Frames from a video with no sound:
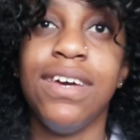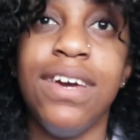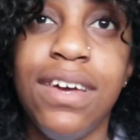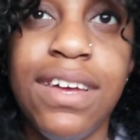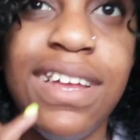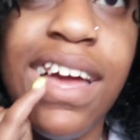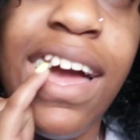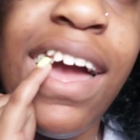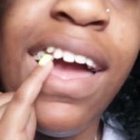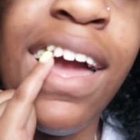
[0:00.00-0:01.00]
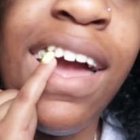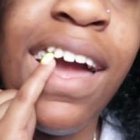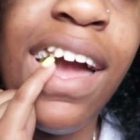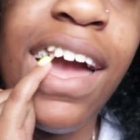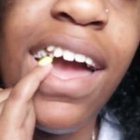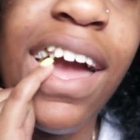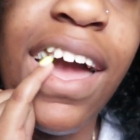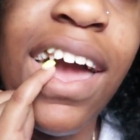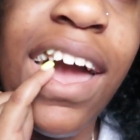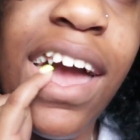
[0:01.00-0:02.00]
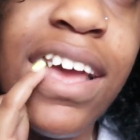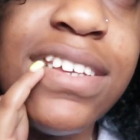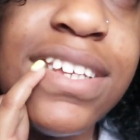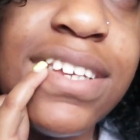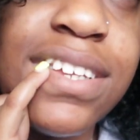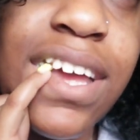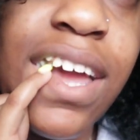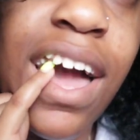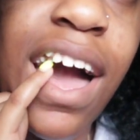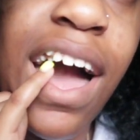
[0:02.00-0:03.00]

and it's this teeth